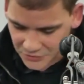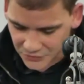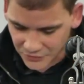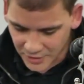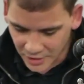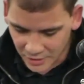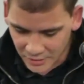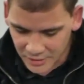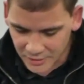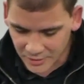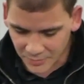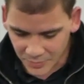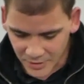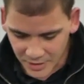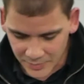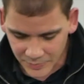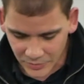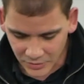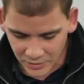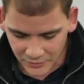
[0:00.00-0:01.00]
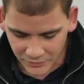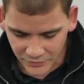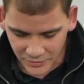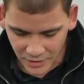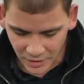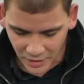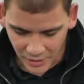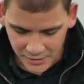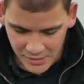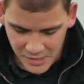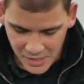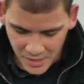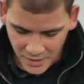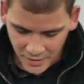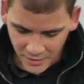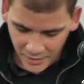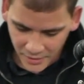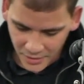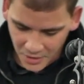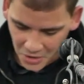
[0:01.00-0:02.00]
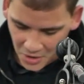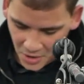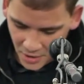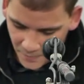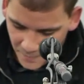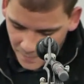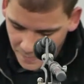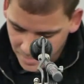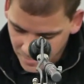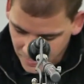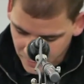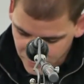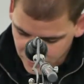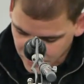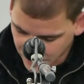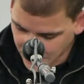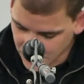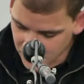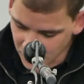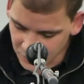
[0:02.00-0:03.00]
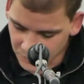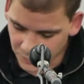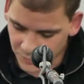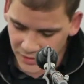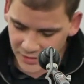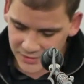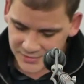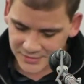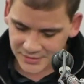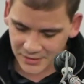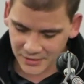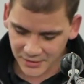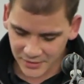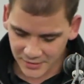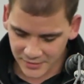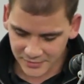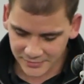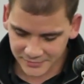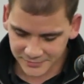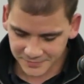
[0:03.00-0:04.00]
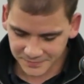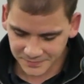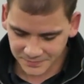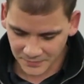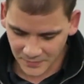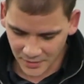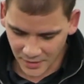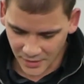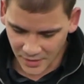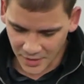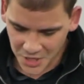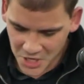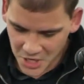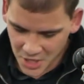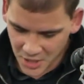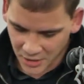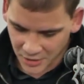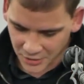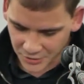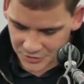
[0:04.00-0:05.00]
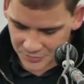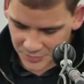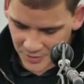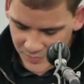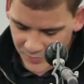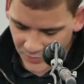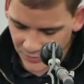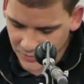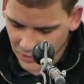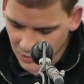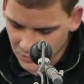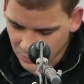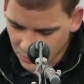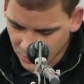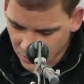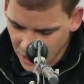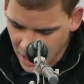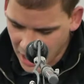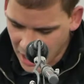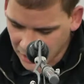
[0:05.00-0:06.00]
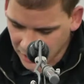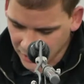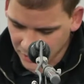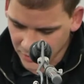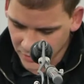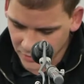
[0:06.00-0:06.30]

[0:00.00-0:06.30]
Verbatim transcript: fear in the people of God and not peace? Because people don't pray.